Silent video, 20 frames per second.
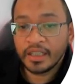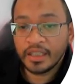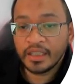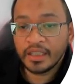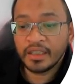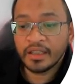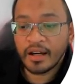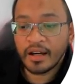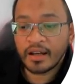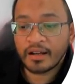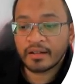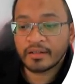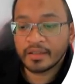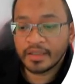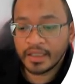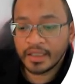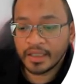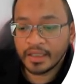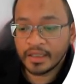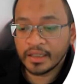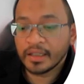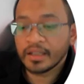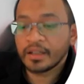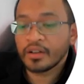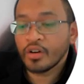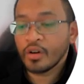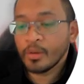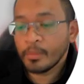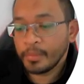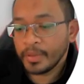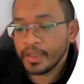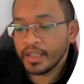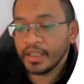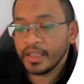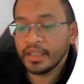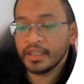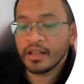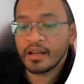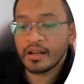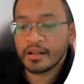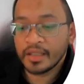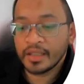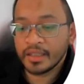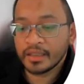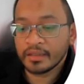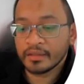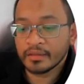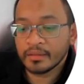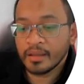ERD, a complete ERD